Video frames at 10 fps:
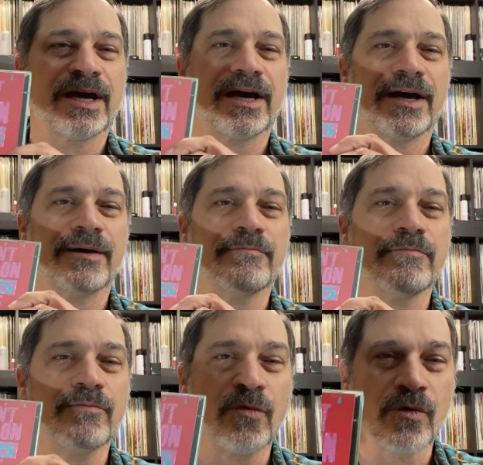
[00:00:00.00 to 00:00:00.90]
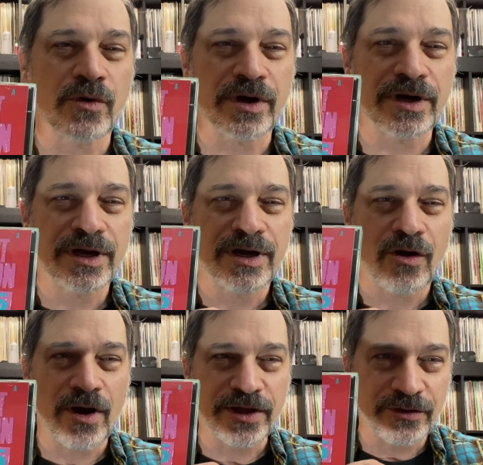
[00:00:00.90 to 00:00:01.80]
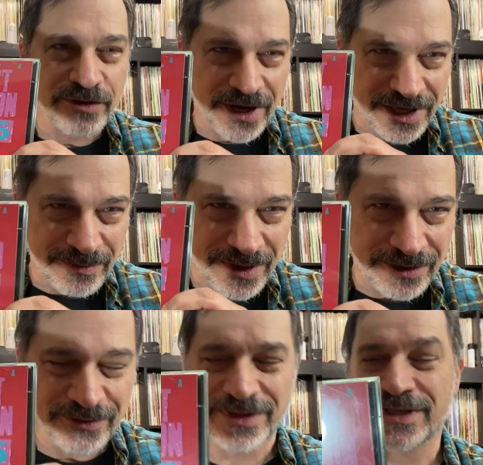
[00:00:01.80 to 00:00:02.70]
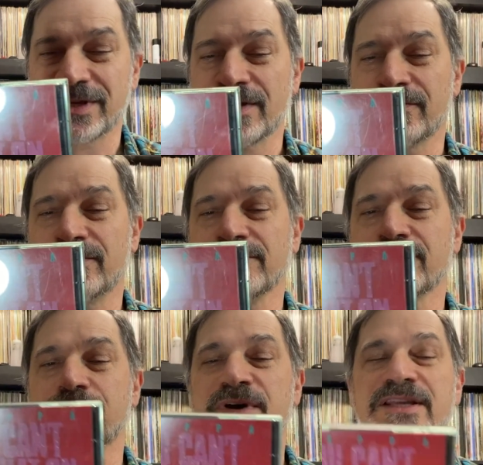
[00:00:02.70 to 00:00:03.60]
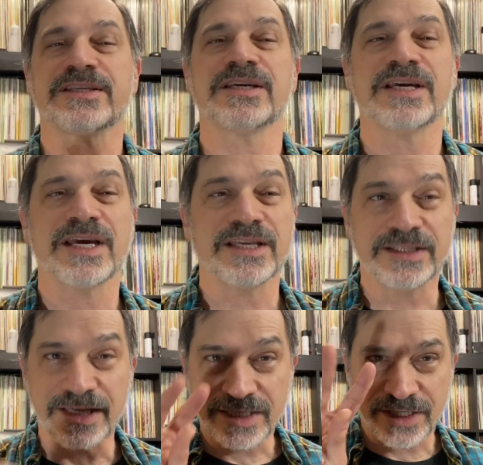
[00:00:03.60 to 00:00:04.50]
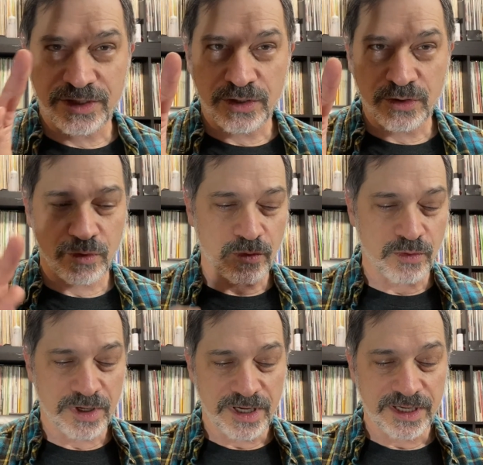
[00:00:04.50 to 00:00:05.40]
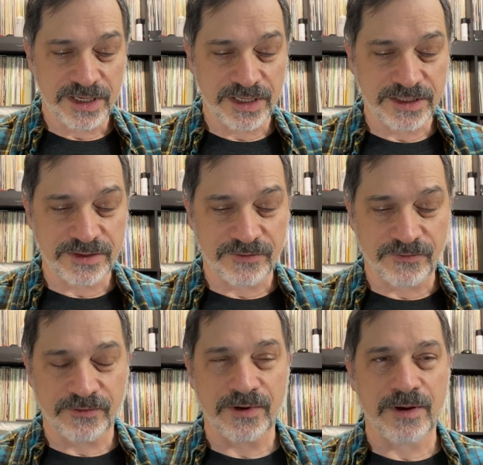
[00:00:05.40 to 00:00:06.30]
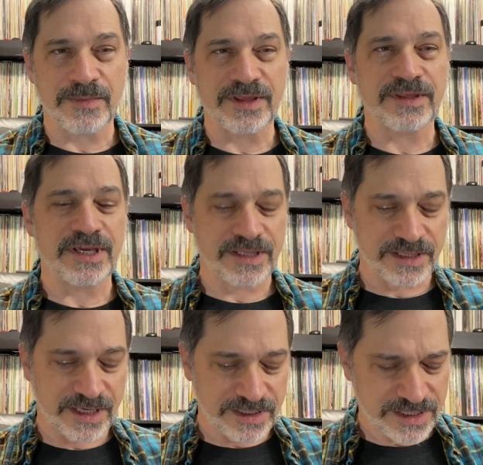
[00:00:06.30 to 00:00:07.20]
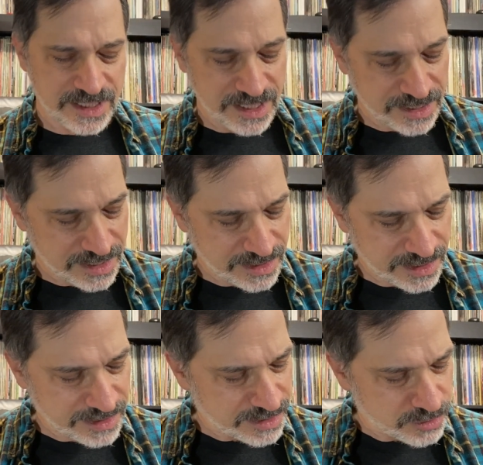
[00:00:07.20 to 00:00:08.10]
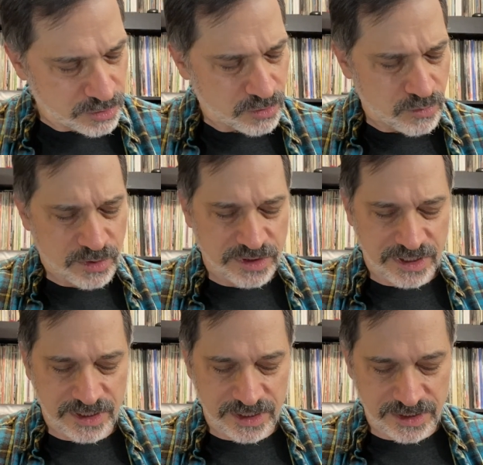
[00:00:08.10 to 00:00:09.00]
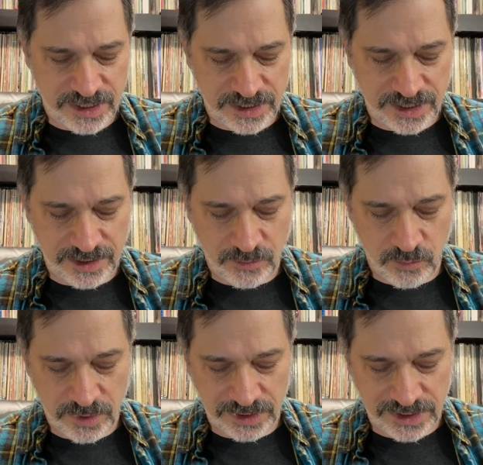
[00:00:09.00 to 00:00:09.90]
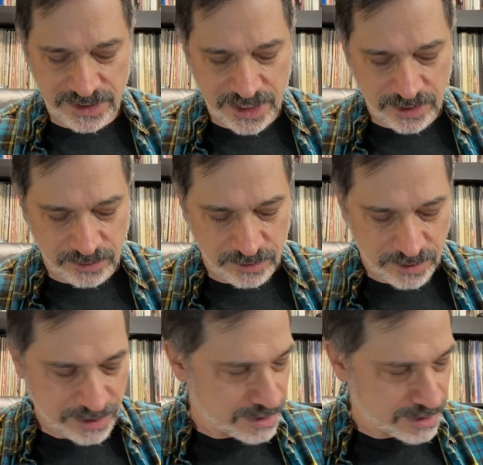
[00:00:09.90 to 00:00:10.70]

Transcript: More audio documentary stuff. But disc 2 is from the 1992, or is it 1991? Let's take a look.